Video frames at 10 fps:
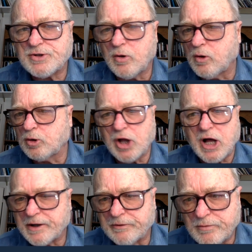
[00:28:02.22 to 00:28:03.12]
a whole
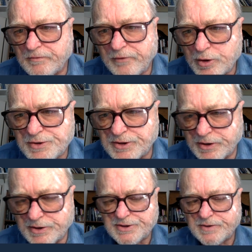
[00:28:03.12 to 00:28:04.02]
lot of
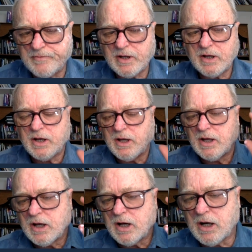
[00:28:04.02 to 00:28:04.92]
verses,
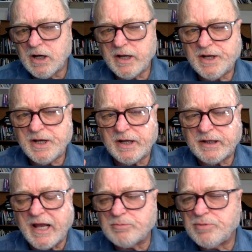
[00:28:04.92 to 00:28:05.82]
uh, it, it
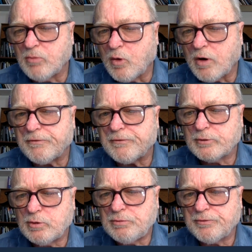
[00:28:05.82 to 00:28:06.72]
can be more
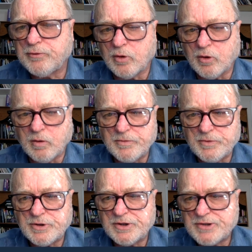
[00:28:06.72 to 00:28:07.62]
fruitful
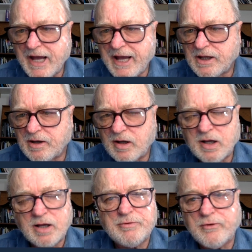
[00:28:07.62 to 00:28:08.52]
to take
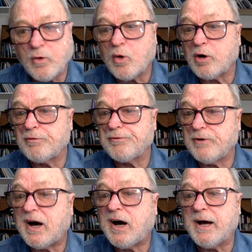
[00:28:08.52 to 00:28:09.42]
four or
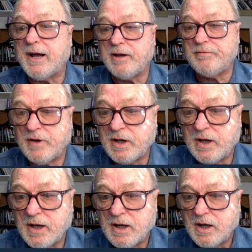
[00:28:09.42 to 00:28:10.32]
five
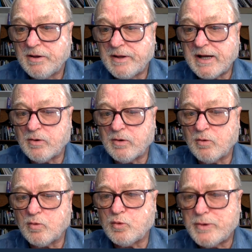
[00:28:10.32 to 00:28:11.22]
that
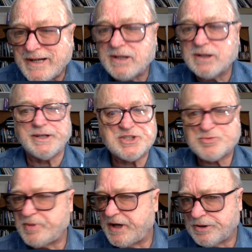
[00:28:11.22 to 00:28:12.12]
really
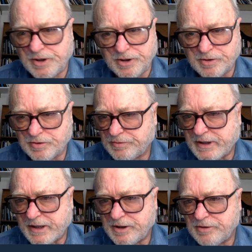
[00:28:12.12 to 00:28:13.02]
speak to you,
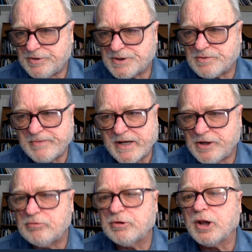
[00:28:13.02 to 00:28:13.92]
that you just, man,
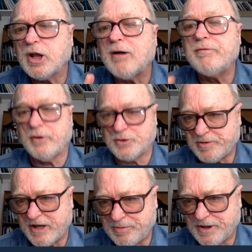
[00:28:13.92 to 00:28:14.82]
you love those
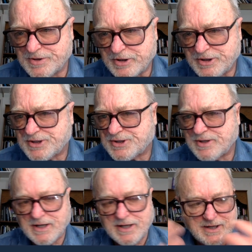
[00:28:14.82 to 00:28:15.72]
babies. They're just,
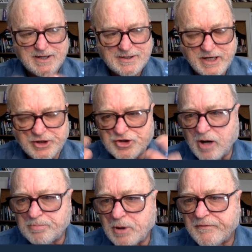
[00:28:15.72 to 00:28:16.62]
they
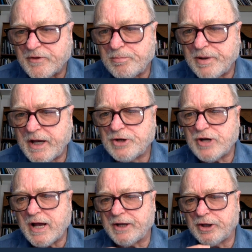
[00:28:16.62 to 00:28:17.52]
jump off the page
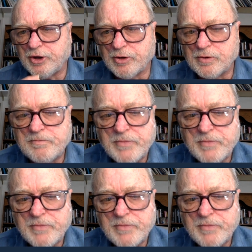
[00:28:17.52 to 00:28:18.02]
at you.